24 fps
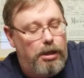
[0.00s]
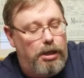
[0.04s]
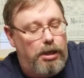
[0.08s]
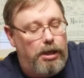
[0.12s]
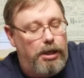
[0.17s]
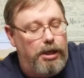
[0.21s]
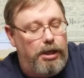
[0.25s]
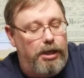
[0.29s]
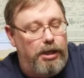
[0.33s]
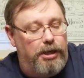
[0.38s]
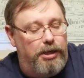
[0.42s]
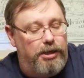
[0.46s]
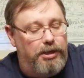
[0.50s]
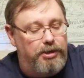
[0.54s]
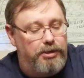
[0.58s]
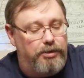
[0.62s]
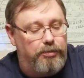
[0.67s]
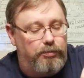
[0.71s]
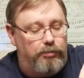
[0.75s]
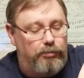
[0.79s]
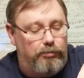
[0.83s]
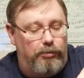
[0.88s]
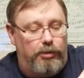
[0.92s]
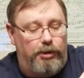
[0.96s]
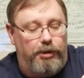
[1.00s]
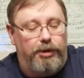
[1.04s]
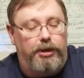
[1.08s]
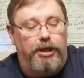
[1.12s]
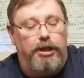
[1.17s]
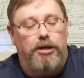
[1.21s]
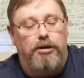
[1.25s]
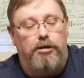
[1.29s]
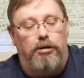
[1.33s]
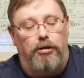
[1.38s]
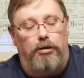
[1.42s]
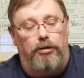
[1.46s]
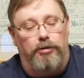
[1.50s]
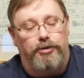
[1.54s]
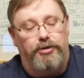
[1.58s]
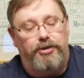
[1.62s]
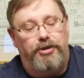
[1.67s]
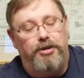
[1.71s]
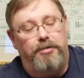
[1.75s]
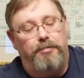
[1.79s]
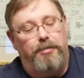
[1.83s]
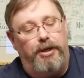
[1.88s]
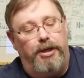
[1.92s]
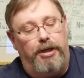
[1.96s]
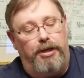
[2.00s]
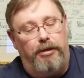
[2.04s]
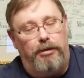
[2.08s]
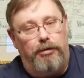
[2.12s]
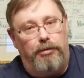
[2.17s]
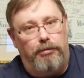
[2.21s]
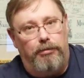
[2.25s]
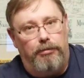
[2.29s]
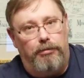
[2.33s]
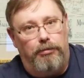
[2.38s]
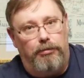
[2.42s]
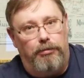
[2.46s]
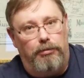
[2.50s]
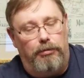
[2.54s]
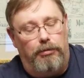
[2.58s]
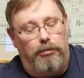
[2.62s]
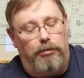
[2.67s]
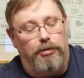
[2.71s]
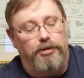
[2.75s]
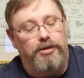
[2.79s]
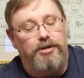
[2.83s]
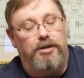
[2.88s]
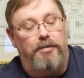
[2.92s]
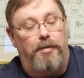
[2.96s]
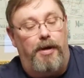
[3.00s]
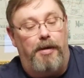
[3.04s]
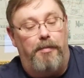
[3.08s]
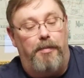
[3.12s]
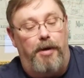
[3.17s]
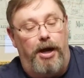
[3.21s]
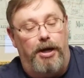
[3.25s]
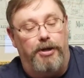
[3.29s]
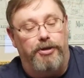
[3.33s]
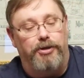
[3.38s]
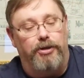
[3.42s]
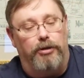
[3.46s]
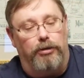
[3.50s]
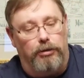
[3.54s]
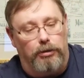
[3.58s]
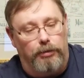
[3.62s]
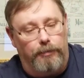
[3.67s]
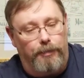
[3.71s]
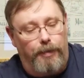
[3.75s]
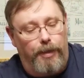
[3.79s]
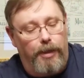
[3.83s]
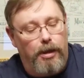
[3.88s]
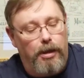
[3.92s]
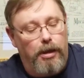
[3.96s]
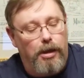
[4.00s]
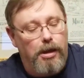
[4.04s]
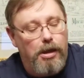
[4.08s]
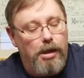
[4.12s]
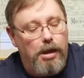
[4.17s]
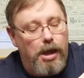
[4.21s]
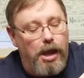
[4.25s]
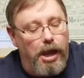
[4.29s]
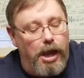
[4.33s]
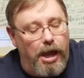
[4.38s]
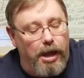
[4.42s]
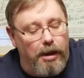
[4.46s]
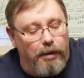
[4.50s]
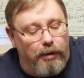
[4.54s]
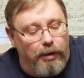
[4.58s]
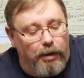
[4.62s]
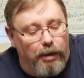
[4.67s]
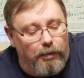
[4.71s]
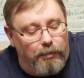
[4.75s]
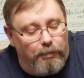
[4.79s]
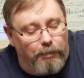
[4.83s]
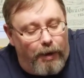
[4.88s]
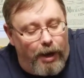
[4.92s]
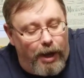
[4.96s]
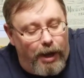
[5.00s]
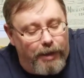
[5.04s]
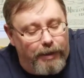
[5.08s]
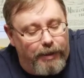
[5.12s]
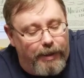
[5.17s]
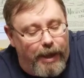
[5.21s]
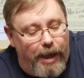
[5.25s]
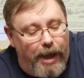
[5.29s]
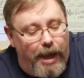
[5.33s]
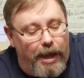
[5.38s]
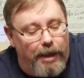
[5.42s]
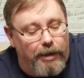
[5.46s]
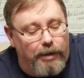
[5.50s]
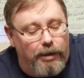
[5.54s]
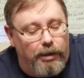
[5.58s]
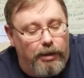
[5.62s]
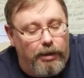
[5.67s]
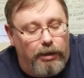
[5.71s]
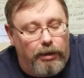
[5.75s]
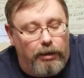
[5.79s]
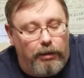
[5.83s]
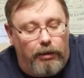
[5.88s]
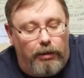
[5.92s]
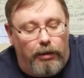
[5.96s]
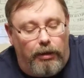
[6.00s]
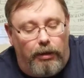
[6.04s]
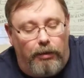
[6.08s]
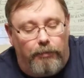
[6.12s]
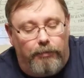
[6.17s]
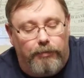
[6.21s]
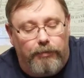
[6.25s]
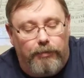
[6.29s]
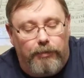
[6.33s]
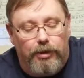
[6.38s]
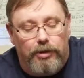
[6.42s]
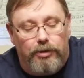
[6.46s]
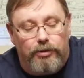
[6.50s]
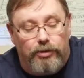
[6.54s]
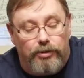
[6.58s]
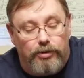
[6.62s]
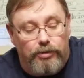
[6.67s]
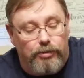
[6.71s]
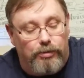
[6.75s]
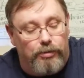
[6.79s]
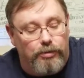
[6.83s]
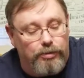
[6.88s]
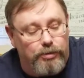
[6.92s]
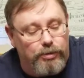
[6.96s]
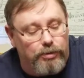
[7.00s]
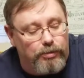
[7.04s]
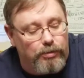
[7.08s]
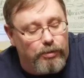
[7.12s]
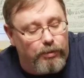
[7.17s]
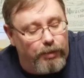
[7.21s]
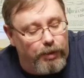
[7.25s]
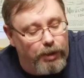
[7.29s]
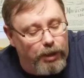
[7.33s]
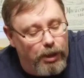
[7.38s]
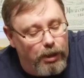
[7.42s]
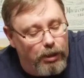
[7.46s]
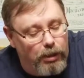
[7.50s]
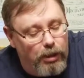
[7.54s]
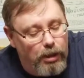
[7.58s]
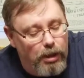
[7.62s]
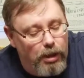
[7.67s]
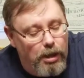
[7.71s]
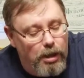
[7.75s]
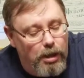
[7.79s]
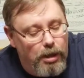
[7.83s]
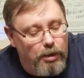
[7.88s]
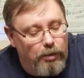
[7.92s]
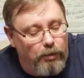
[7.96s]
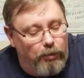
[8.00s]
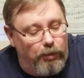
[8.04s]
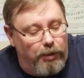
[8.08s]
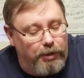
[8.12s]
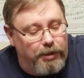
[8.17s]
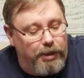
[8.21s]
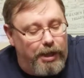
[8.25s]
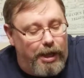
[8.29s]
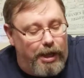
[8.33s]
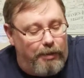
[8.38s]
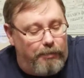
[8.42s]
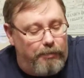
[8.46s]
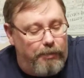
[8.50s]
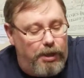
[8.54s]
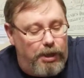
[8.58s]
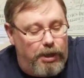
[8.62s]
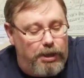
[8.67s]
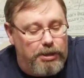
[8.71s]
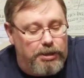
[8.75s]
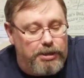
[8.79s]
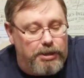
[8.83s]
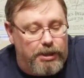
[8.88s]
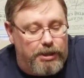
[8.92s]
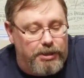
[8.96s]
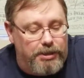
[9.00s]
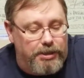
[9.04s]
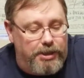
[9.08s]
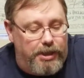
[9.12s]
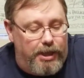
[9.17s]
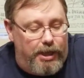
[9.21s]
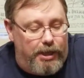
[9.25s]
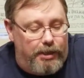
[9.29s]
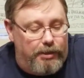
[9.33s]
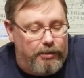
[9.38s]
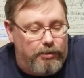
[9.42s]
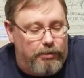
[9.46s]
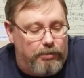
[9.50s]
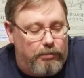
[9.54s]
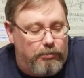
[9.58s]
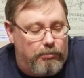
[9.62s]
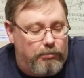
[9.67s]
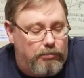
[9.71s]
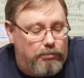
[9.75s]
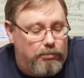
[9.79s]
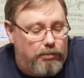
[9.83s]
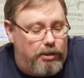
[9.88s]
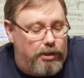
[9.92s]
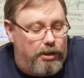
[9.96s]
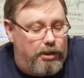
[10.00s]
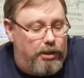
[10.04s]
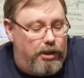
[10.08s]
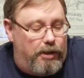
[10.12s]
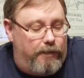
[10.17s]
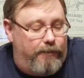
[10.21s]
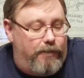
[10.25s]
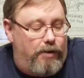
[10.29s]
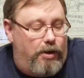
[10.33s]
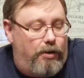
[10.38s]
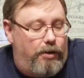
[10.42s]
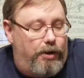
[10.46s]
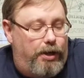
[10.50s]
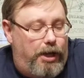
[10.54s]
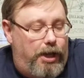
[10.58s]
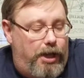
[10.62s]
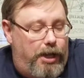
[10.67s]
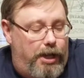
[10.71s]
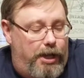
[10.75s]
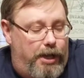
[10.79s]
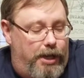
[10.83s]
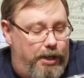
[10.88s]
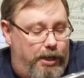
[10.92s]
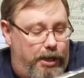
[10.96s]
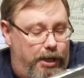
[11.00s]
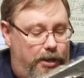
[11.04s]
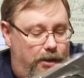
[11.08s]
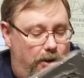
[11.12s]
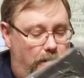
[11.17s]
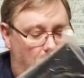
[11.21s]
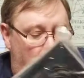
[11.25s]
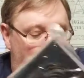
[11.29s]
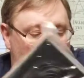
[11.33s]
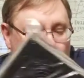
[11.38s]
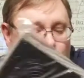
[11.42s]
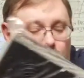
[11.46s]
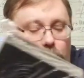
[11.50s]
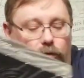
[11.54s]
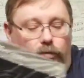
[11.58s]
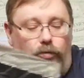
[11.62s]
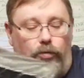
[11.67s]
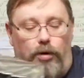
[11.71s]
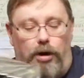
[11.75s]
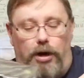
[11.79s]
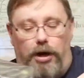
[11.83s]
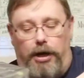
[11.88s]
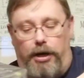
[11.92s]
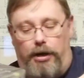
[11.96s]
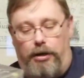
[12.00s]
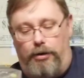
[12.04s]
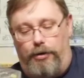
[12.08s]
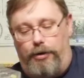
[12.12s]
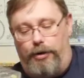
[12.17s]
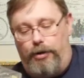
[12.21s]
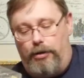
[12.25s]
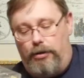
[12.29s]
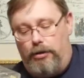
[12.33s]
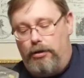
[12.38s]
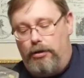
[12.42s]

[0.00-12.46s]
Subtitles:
is what they call semi-modular. And by that, here's the screws to screw it in. What that means is that they've gone ahead and hardwired